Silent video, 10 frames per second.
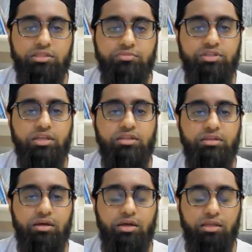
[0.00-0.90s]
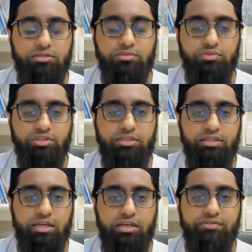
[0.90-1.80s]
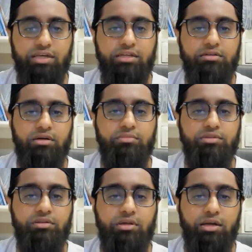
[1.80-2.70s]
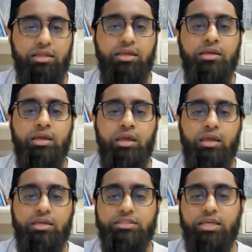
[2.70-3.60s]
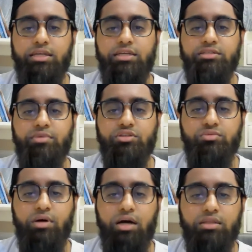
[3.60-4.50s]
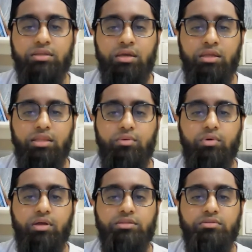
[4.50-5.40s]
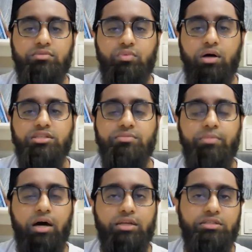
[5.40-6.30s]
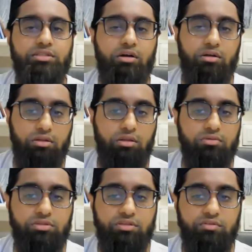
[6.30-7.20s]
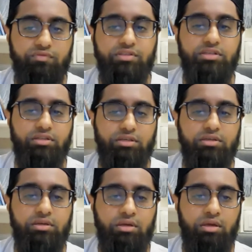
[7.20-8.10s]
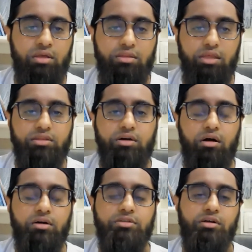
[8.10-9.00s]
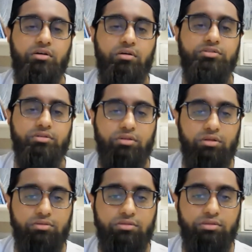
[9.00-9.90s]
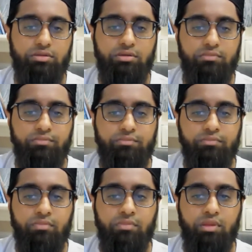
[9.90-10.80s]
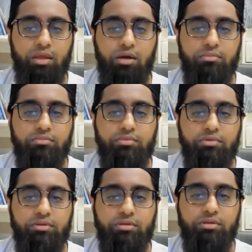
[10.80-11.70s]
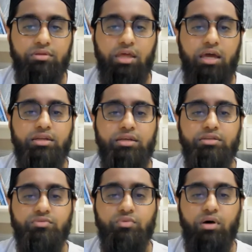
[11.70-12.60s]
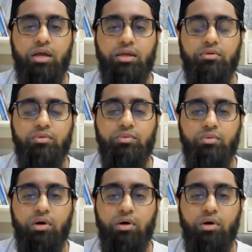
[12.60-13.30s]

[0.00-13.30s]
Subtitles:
Hazrat Mujaddid al-Afsani rahmatullah alayh, he said in his maktubat that when one's bodies are close physically, then the hearts are also close. That is why